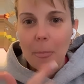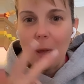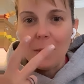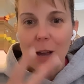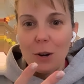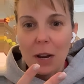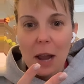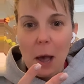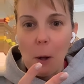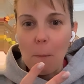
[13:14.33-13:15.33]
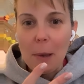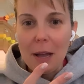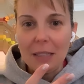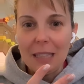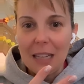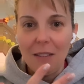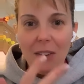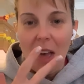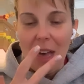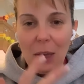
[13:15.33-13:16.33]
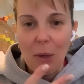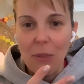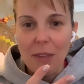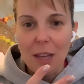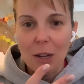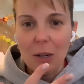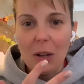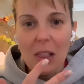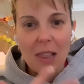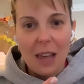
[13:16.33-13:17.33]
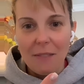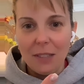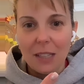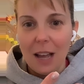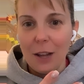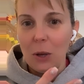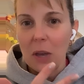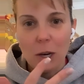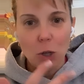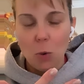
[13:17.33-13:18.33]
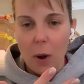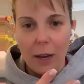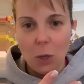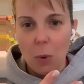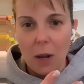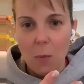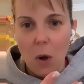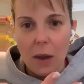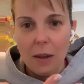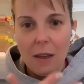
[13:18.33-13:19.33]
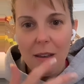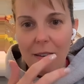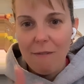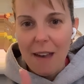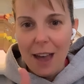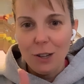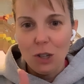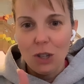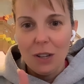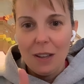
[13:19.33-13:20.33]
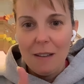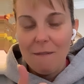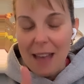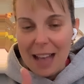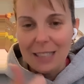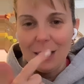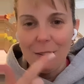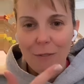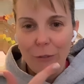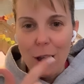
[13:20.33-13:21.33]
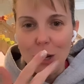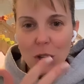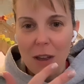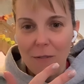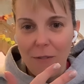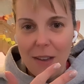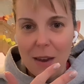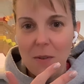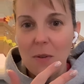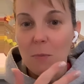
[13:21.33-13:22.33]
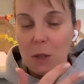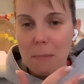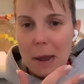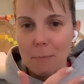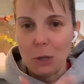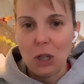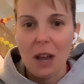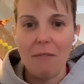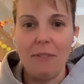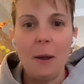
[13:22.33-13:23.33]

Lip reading: that are going to help us live a healthier lifestyle in 2021. Fast, fresh, and fit with Pampered Chef.